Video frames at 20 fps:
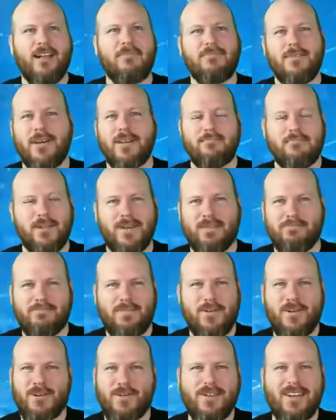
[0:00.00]
But
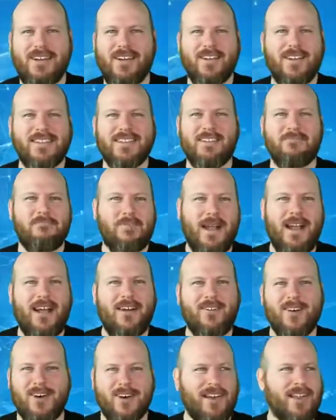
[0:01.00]
Puerto Rico doesn't have
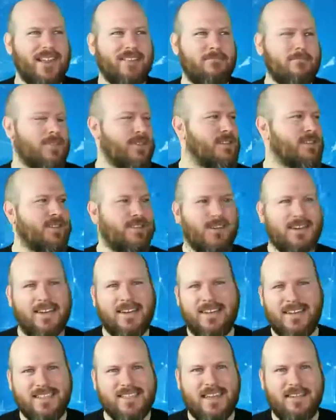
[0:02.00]
power, and Missouri
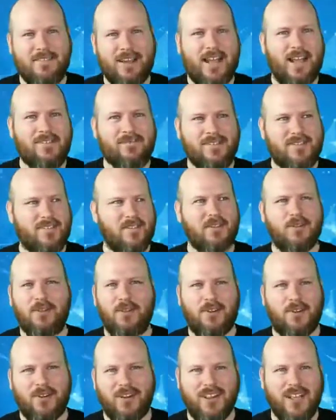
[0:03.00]
doesn't even have
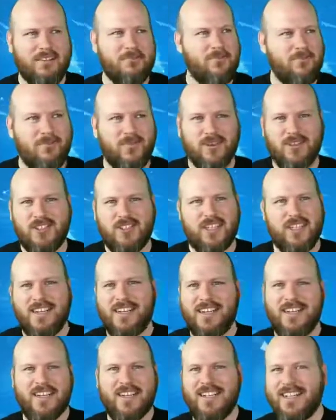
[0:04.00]
school, and
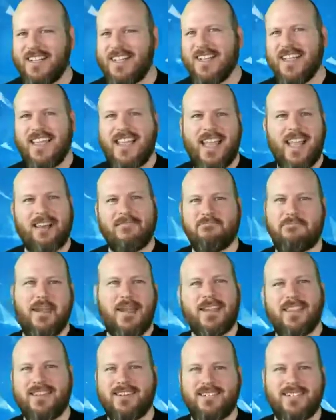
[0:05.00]
Virginia can't
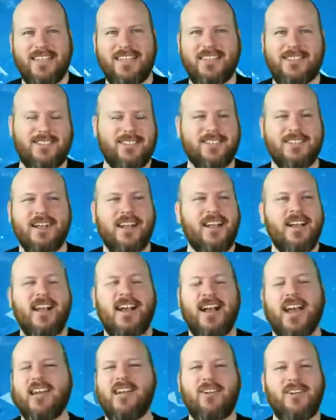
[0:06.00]
pay their teachers.
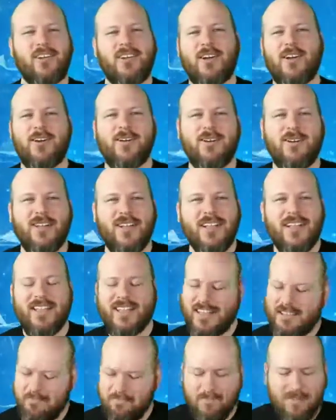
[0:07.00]
I don't know
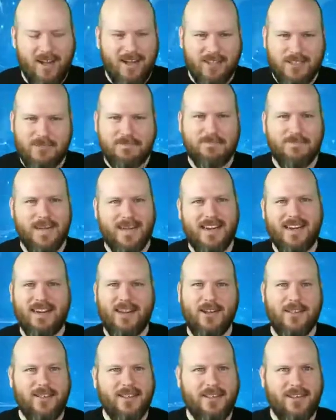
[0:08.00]
much, but I
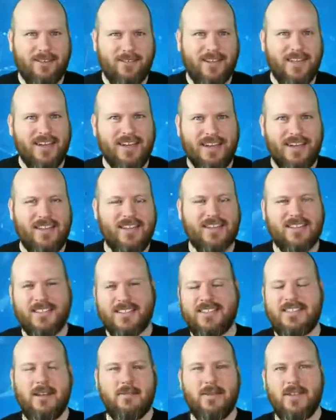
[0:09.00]
know that you need
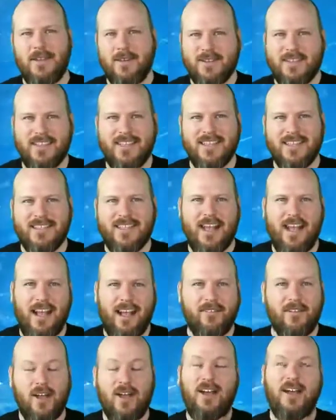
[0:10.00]
some of those things to
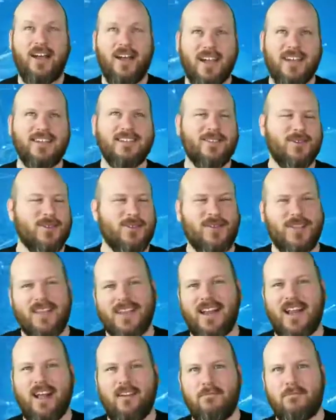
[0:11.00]
have a high school
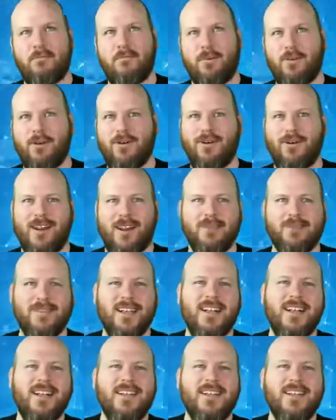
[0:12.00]
and have programs.